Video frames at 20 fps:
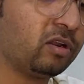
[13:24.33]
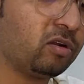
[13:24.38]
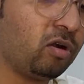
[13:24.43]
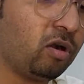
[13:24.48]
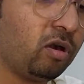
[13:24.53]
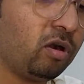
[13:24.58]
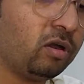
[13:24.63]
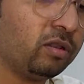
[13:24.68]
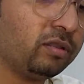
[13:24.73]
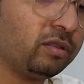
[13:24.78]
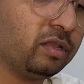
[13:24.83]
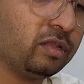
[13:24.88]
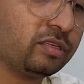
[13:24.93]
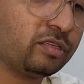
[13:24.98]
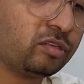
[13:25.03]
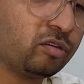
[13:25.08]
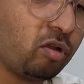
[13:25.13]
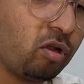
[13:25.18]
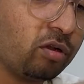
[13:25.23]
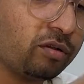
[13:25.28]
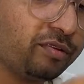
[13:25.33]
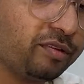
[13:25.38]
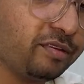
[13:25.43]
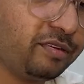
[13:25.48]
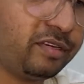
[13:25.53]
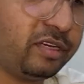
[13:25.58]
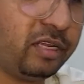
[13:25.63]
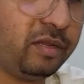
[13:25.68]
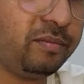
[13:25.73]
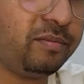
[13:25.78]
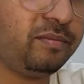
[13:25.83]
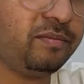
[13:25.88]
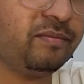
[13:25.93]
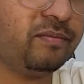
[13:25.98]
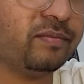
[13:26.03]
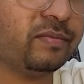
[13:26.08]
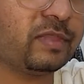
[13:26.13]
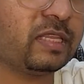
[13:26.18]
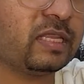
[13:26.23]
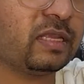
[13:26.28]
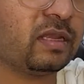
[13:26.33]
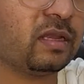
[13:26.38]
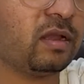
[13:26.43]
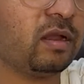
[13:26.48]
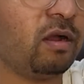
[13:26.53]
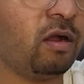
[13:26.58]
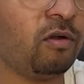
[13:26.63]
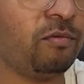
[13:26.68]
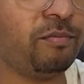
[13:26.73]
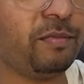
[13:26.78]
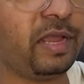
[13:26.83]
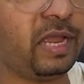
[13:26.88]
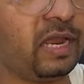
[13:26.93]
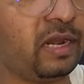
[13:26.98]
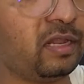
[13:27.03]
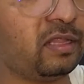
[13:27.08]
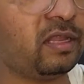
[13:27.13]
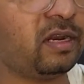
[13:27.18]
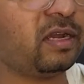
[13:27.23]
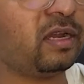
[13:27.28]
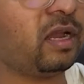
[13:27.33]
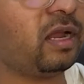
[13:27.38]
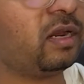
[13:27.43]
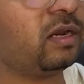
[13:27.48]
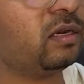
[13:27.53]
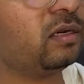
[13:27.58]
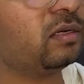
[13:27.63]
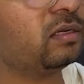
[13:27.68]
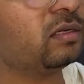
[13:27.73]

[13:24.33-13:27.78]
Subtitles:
on the stock system of my another car.